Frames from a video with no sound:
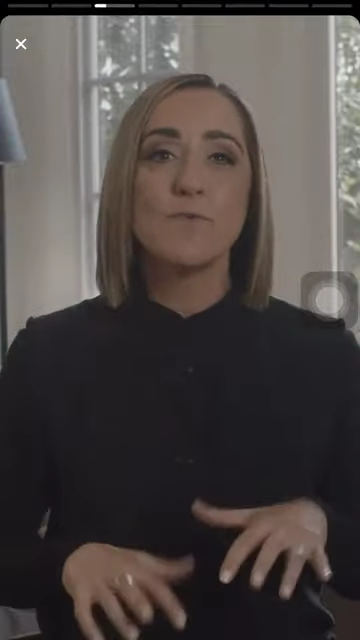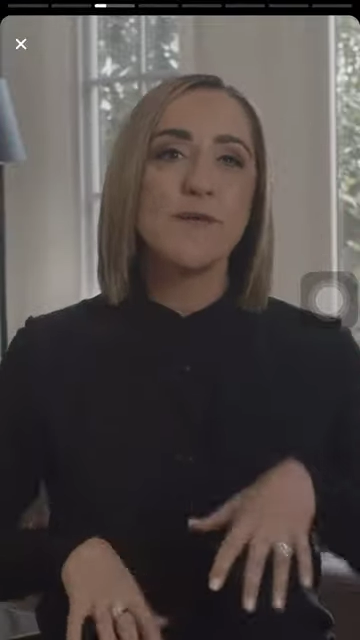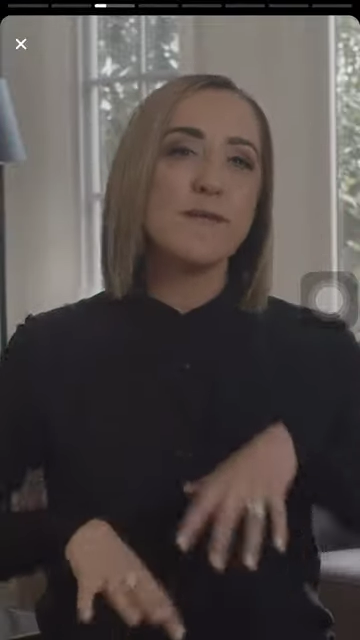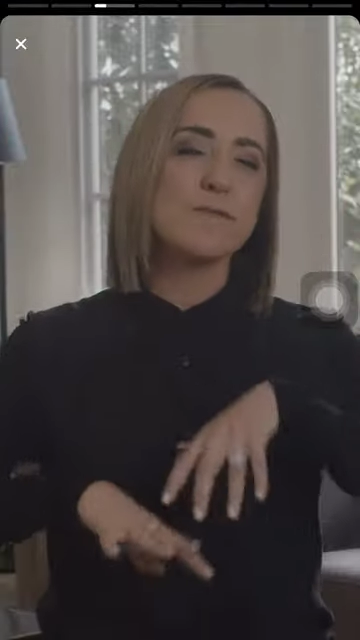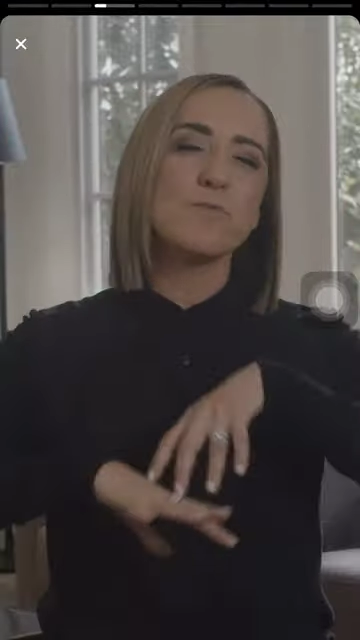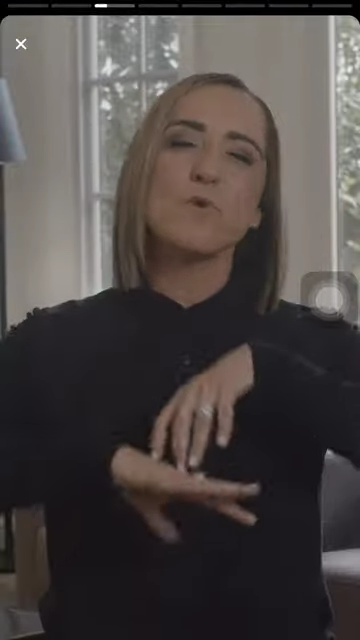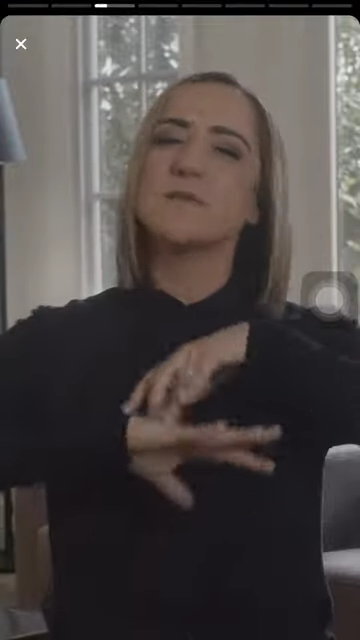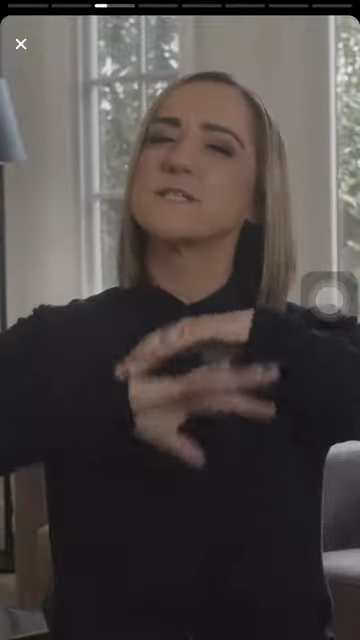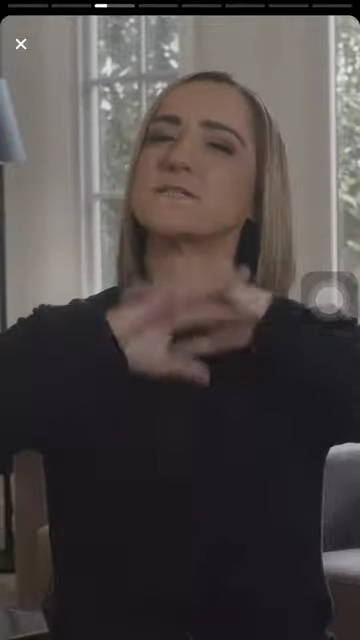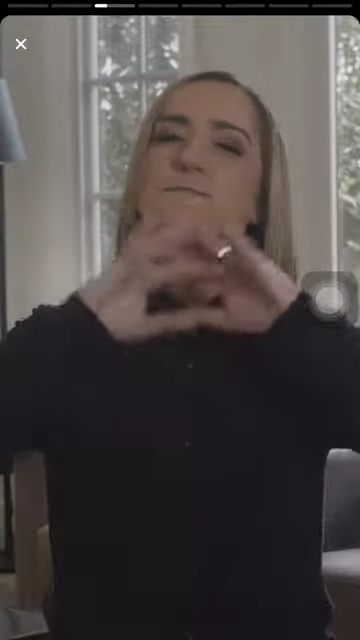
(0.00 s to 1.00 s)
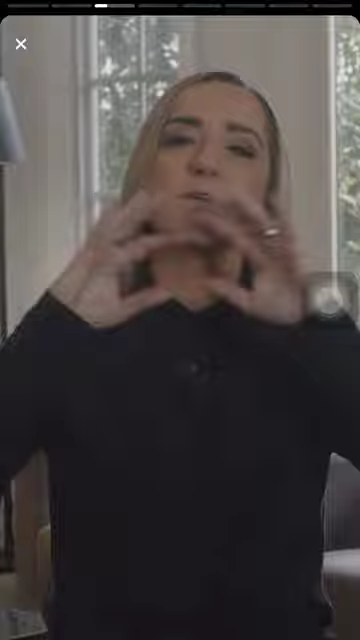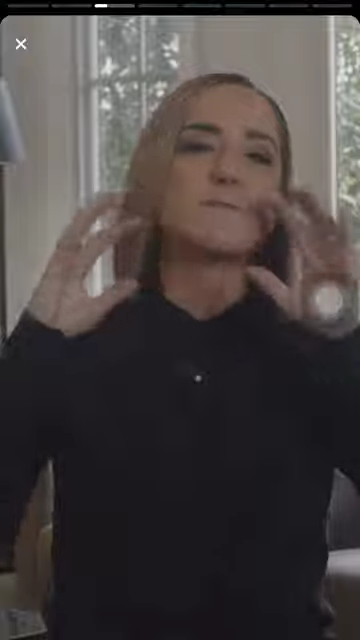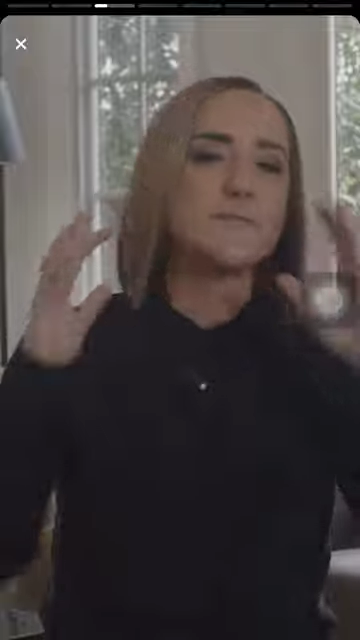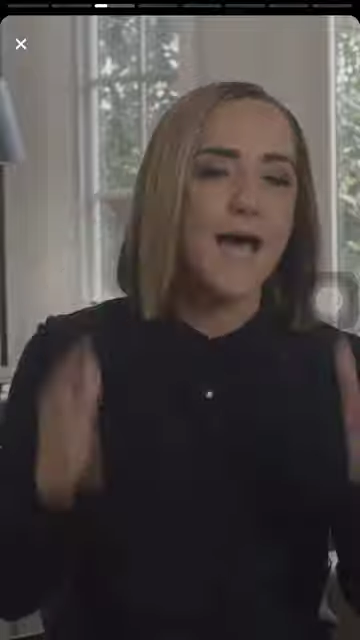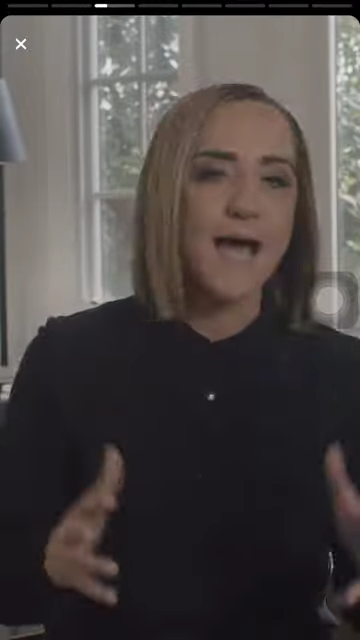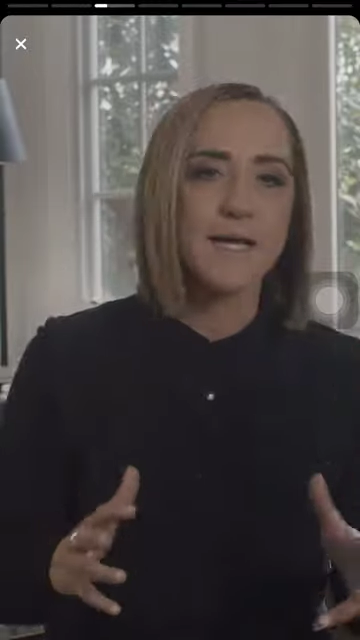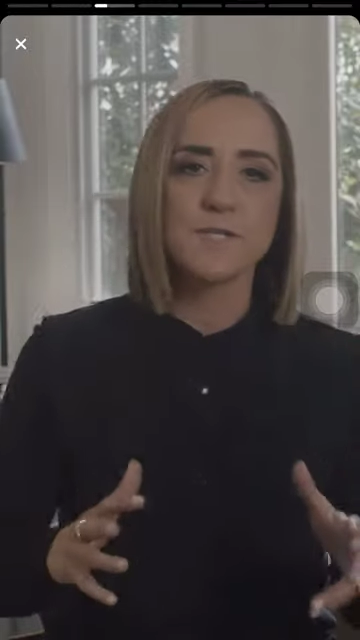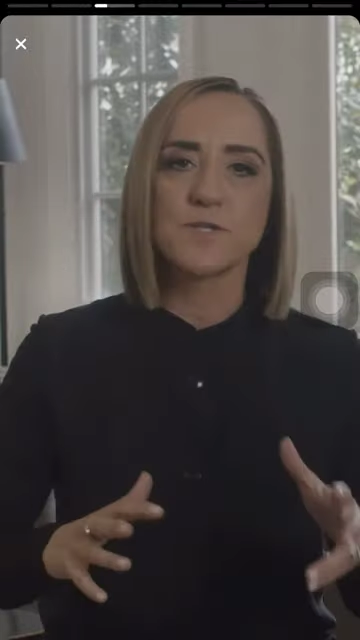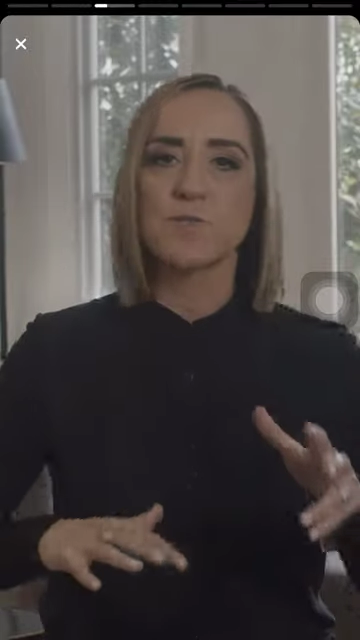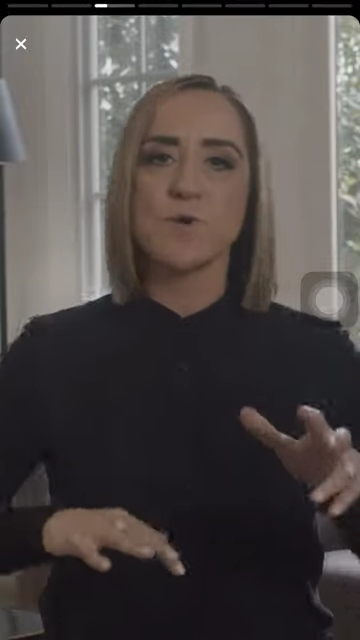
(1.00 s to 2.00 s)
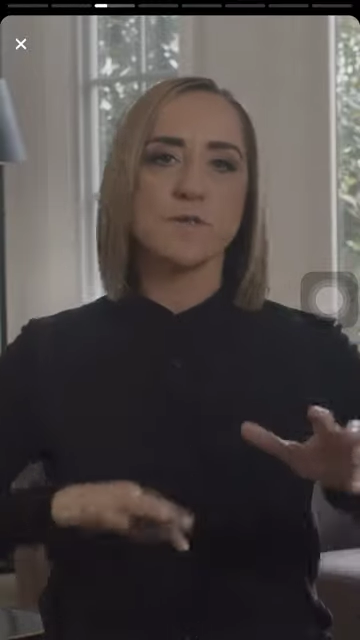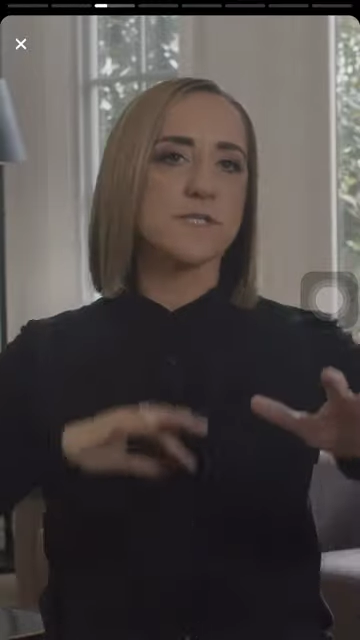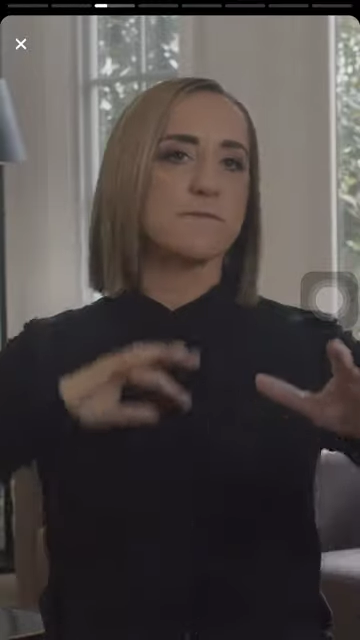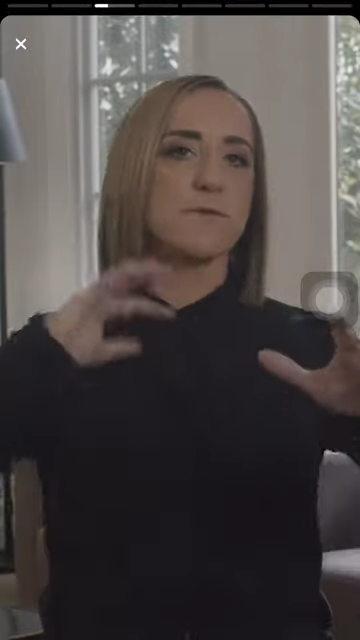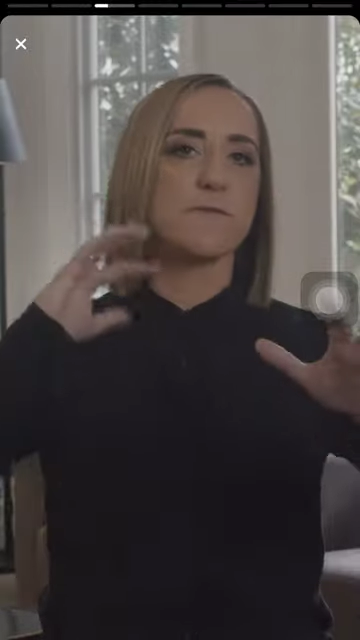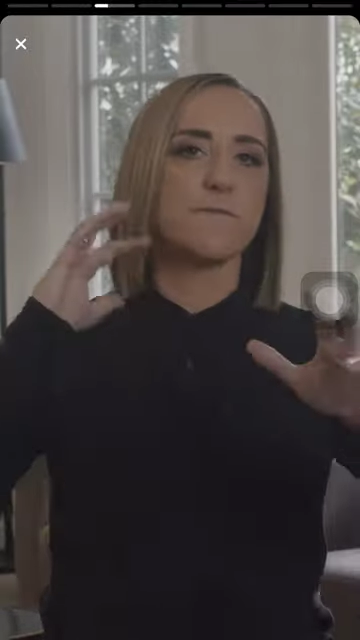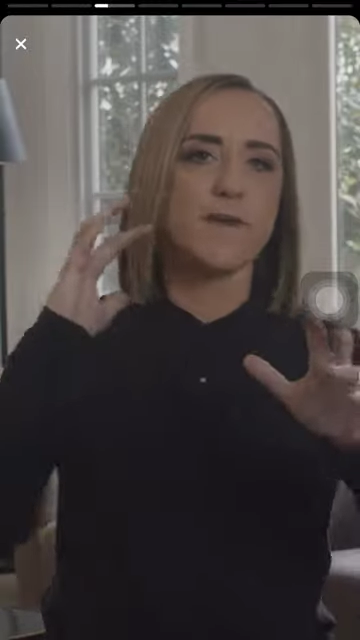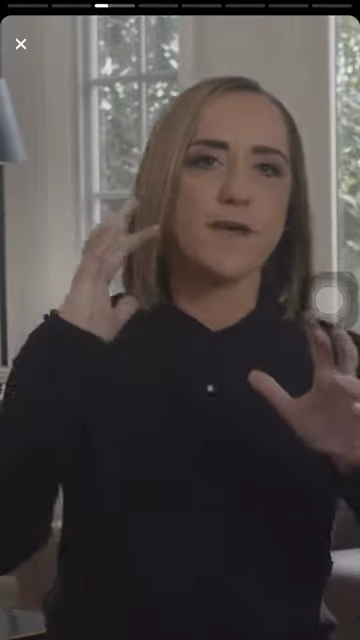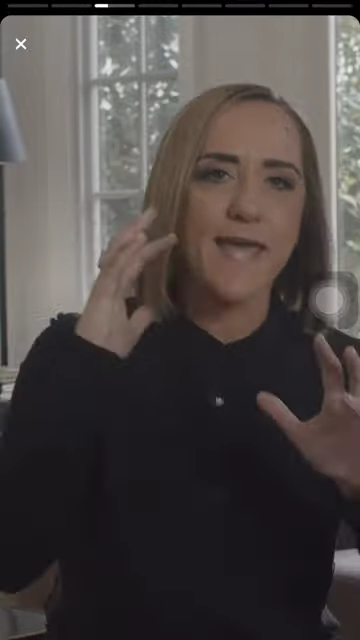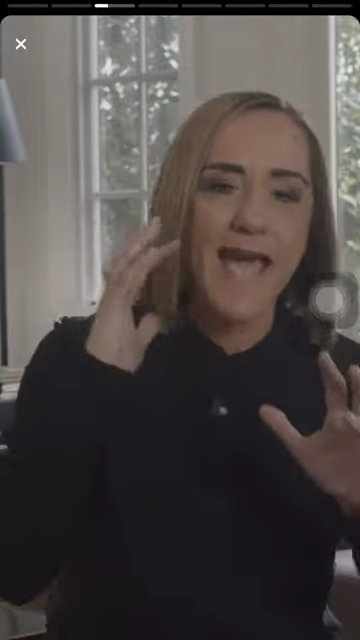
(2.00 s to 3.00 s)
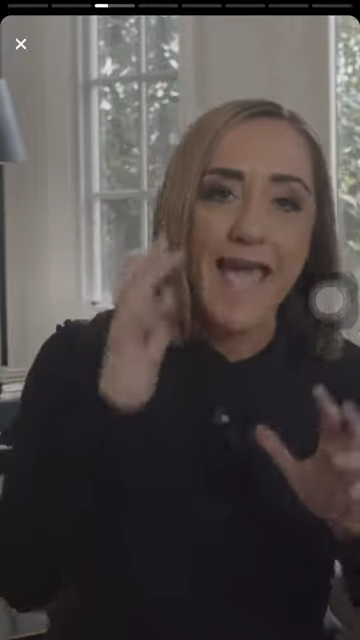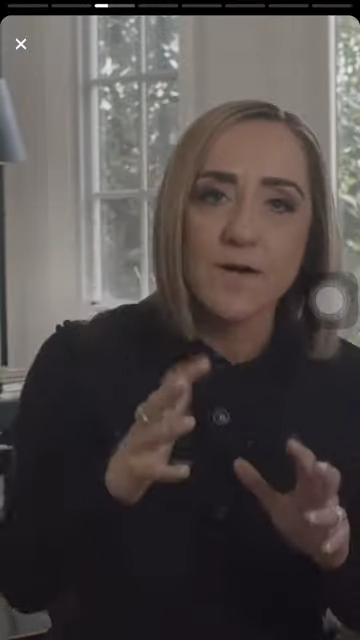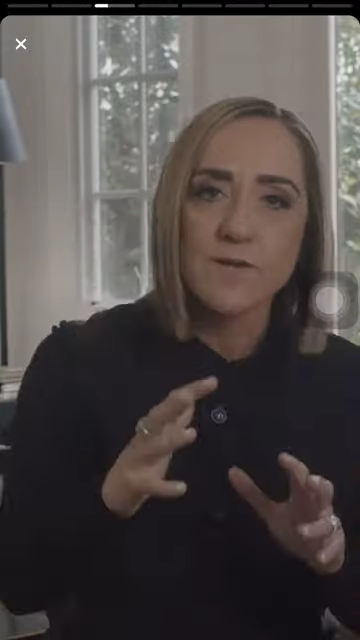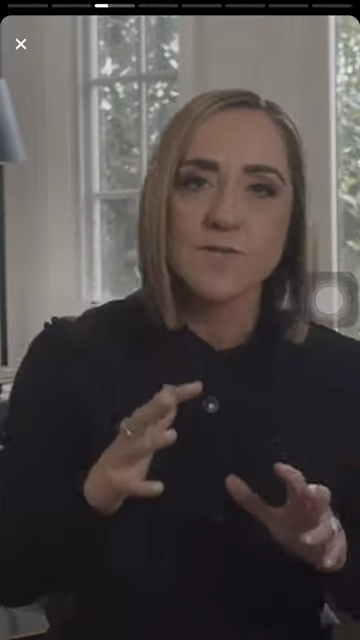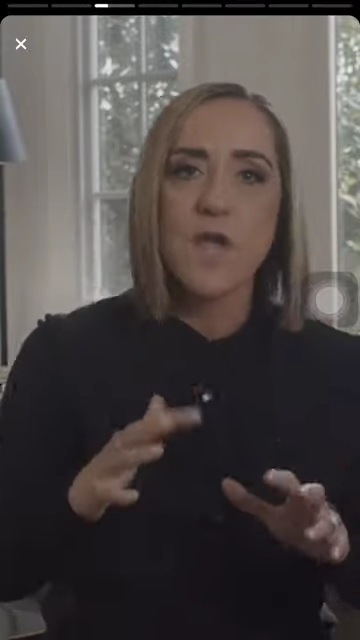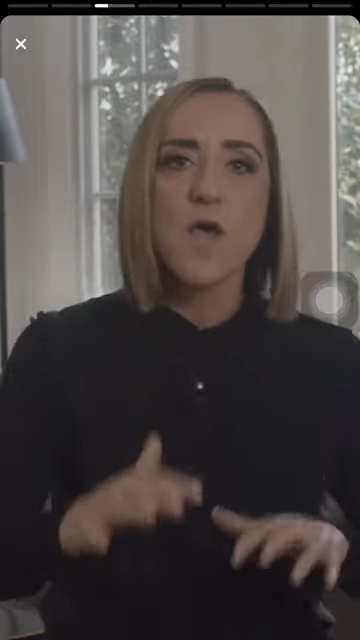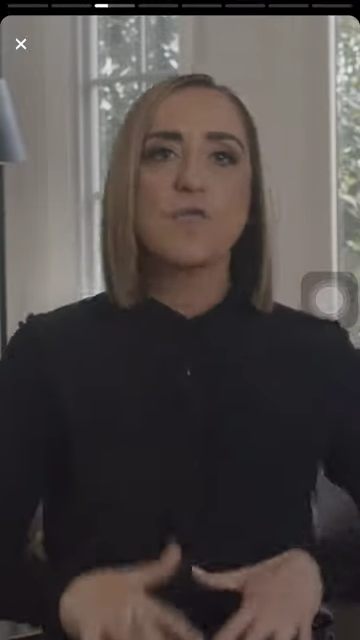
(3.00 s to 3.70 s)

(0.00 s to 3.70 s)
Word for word: We, the world is full of darkness, the world is full of chaos,